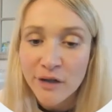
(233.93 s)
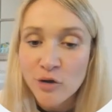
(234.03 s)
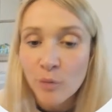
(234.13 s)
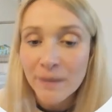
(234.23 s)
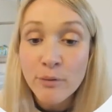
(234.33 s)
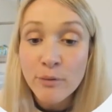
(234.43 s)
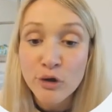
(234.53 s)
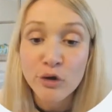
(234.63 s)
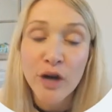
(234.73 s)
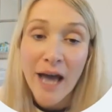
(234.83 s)
So being able to
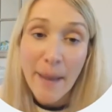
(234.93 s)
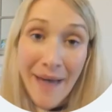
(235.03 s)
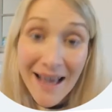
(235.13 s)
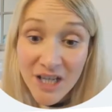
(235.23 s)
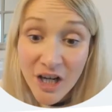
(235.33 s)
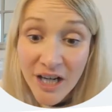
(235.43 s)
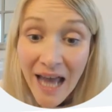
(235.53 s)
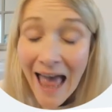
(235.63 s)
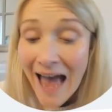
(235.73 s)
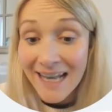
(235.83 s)
look at a pattern
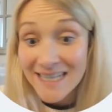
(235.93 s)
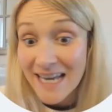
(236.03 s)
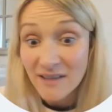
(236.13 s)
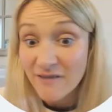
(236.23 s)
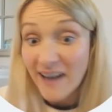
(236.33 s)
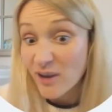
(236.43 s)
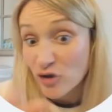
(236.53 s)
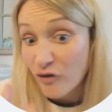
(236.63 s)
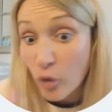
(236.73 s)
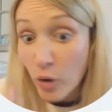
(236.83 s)
and identify there's
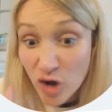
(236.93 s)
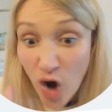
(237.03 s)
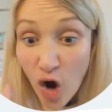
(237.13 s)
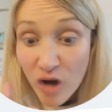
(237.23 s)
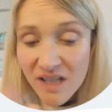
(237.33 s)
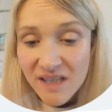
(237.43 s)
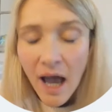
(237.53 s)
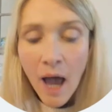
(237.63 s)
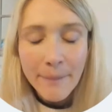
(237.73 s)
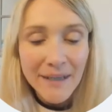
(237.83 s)
4 dots,
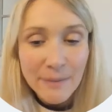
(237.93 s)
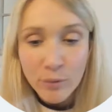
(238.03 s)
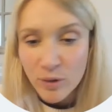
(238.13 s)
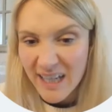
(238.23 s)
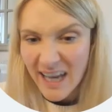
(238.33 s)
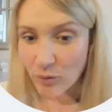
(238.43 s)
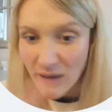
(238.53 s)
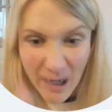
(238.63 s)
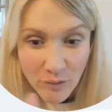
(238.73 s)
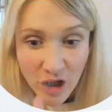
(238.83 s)
being able to count
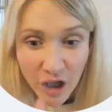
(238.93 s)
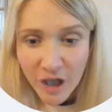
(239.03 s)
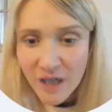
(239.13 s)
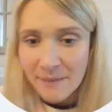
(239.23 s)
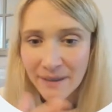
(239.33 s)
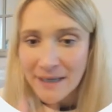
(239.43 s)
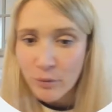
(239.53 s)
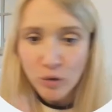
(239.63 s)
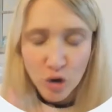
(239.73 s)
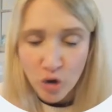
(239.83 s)
counters and being able
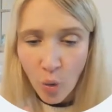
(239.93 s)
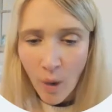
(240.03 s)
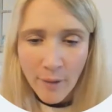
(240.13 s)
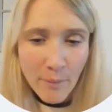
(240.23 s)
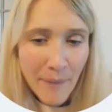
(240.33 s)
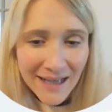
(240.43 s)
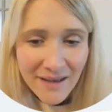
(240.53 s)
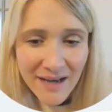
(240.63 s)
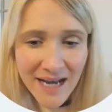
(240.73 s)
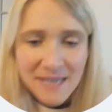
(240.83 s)
to know how many
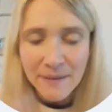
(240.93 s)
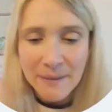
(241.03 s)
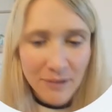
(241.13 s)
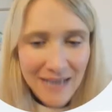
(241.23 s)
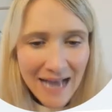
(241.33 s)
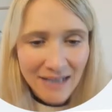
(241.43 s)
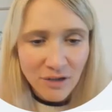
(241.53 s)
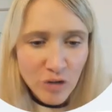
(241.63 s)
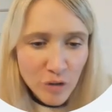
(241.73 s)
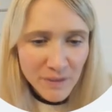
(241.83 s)
there is, being able to add
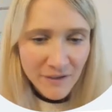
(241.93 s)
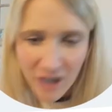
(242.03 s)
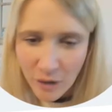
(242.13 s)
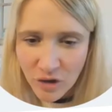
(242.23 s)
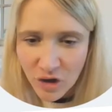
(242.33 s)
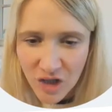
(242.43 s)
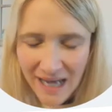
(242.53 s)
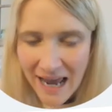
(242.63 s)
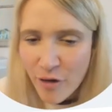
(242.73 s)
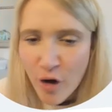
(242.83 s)
groups of counters
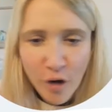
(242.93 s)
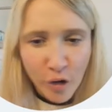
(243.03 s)
together or